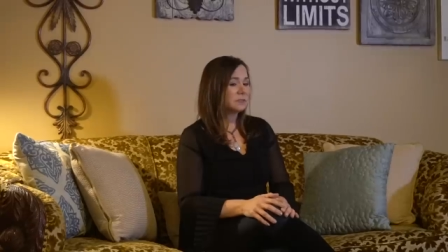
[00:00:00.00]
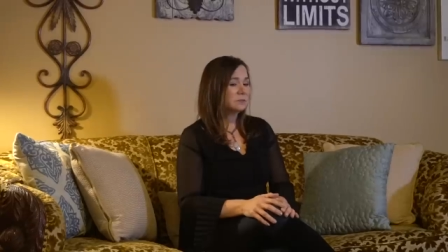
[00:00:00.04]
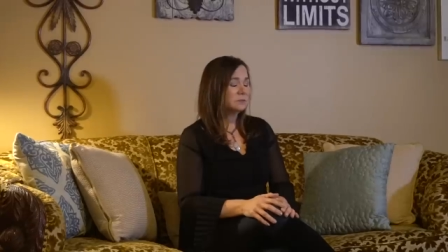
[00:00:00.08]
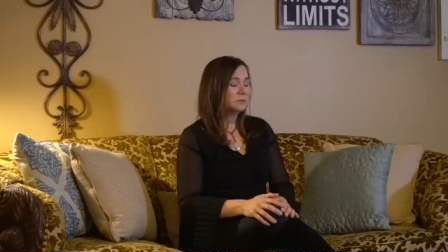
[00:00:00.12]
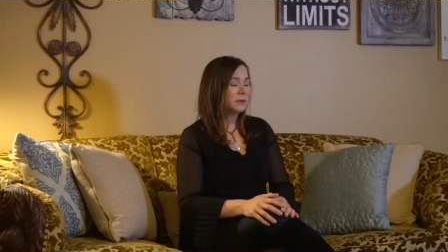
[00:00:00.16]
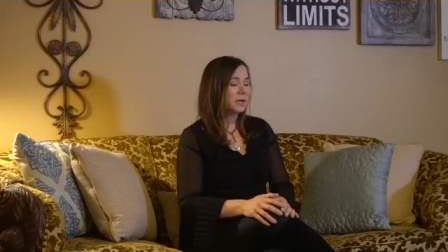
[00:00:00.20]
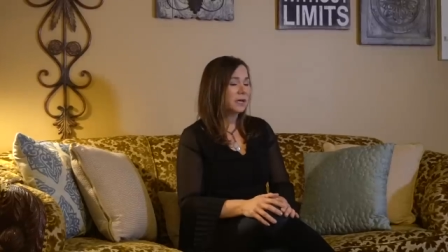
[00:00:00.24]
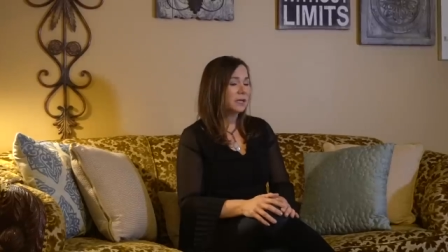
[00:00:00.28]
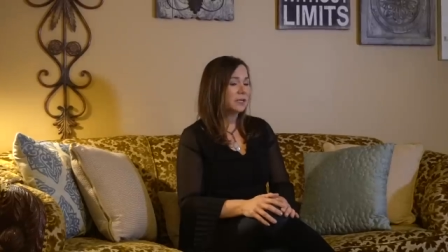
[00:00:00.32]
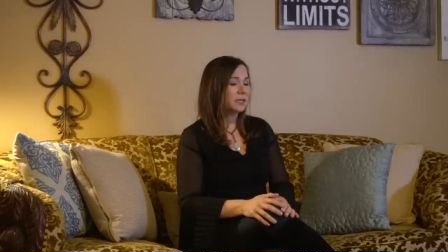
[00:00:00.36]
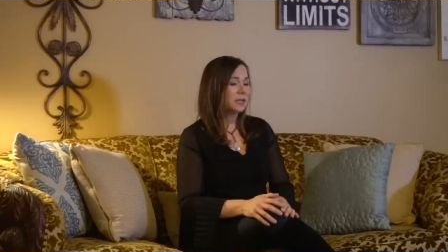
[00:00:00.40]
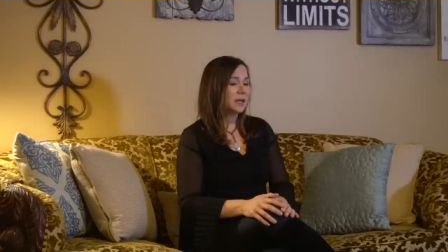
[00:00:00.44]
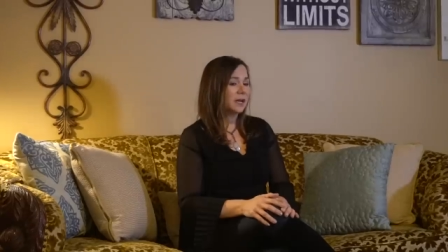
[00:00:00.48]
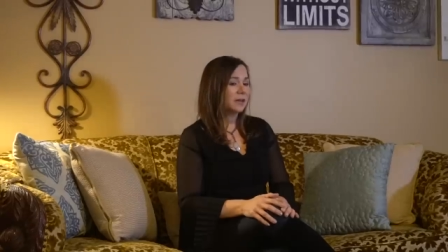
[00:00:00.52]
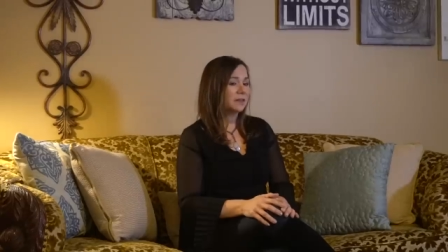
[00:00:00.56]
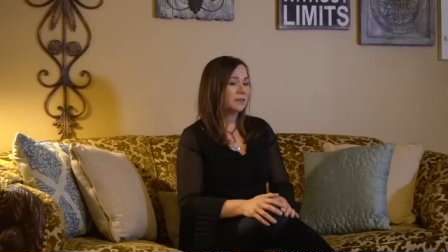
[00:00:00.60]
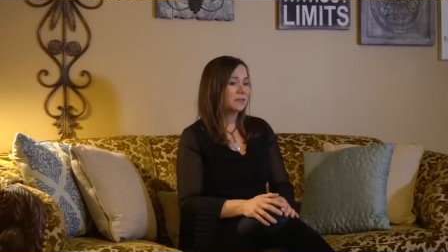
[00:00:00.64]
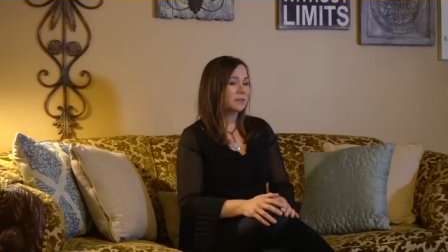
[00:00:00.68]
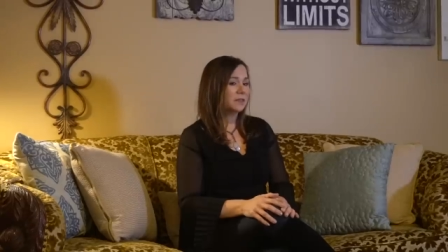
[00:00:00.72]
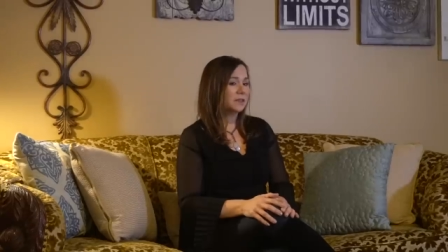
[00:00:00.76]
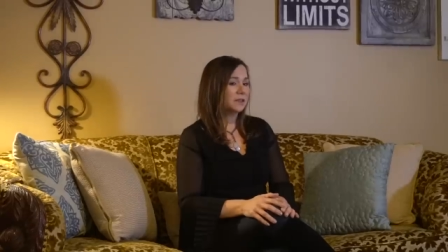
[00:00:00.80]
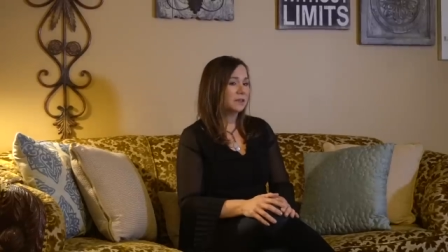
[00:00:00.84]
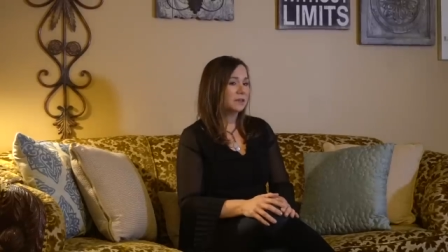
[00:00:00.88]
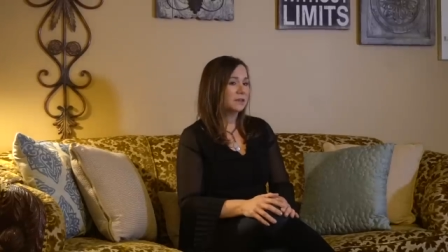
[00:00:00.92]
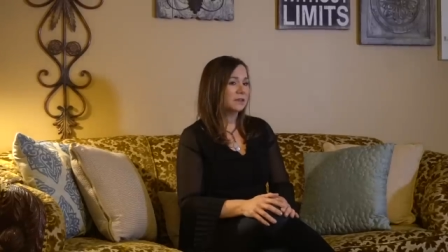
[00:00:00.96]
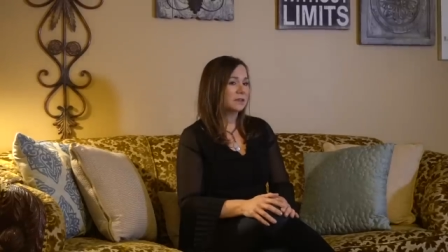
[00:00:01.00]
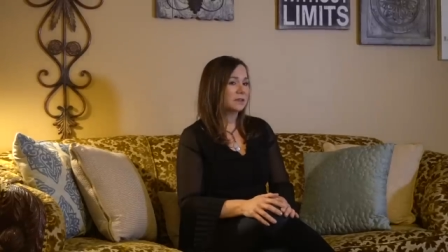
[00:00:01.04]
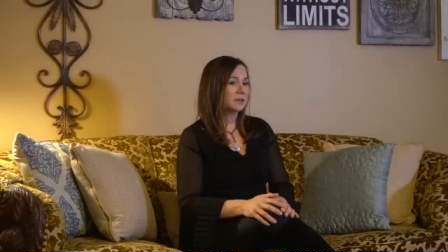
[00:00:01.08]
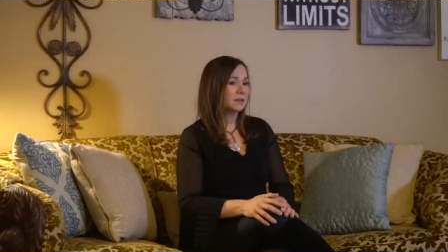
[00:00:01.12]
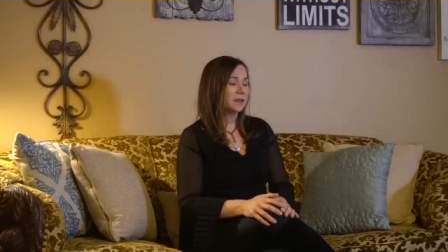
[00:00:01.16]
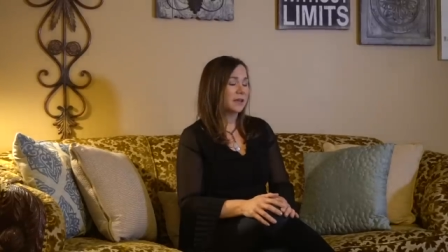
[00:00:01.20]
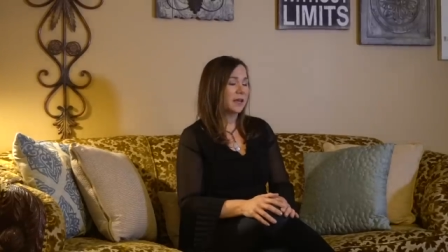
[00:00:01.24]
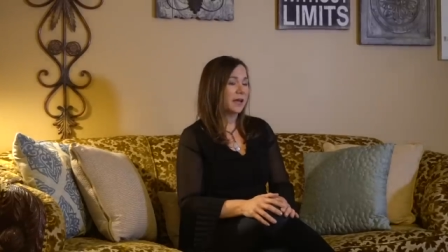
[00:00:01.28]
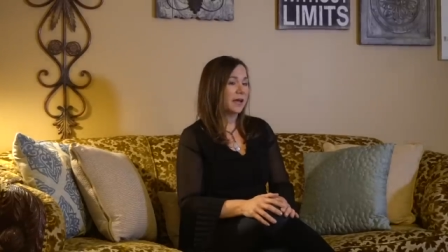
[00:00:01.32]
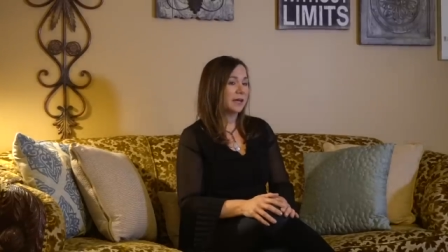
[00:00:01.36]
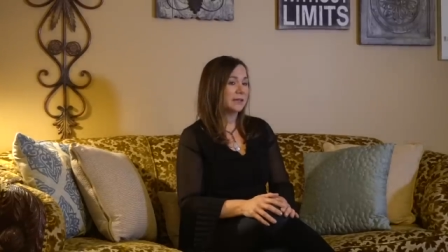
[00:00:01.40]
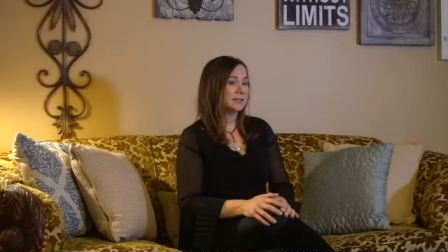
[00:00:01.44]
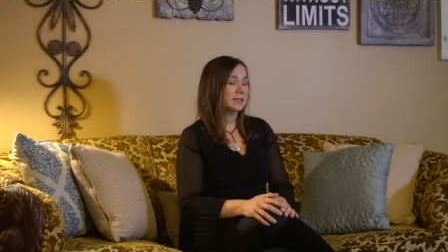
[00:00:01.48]
But I think
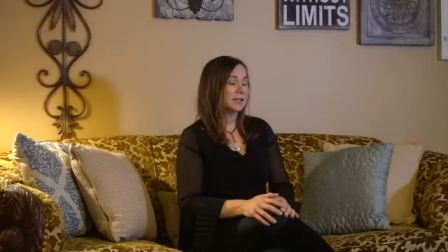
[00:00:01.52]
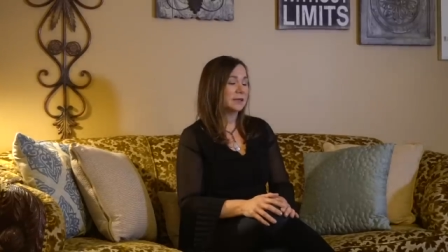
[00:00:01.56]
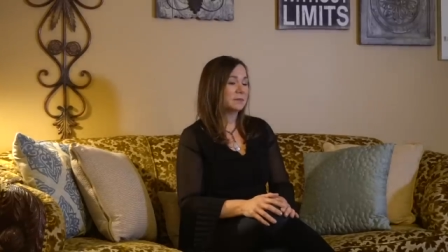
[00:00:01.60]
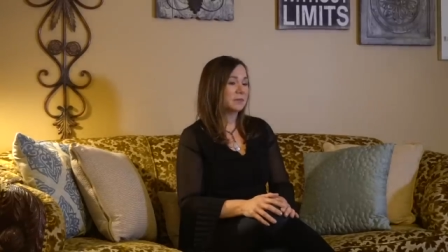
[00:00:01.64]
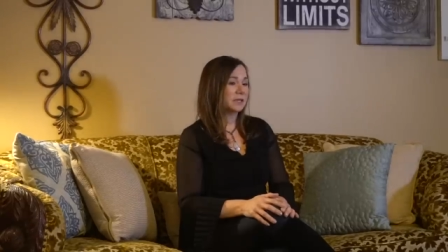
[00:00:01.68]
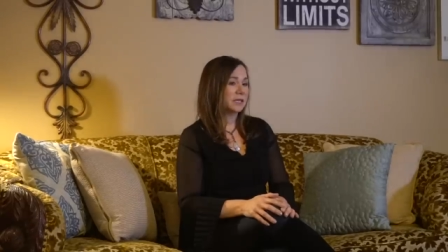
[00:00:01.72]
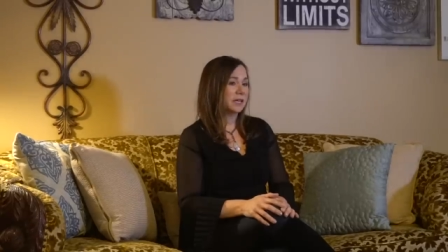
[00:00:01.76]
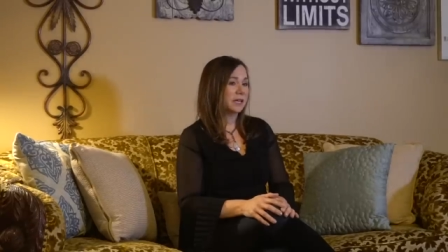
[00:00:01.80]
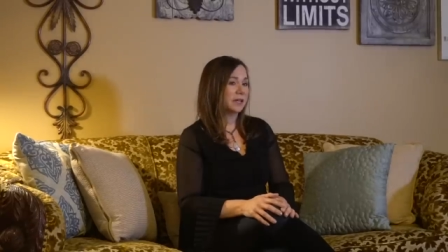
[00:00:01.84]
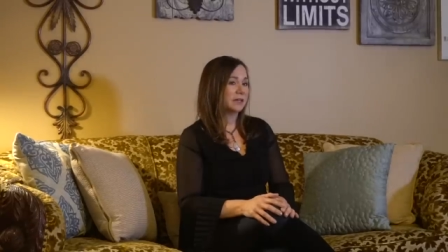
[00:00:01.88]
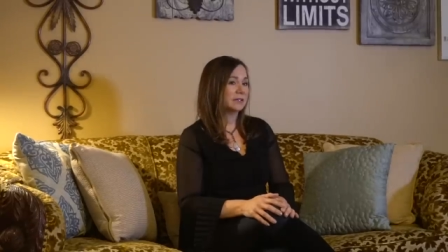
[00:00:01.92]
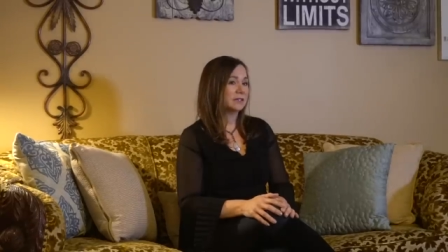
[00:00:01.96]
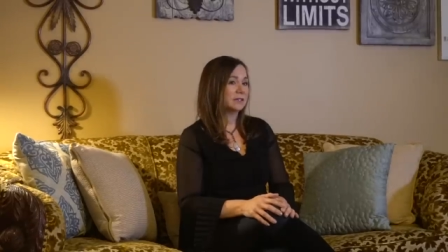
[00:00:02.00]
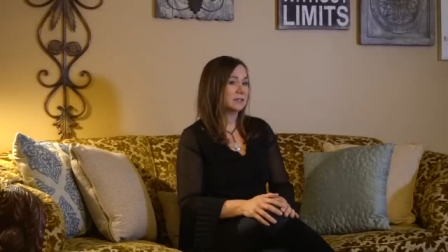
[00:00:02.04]
as I began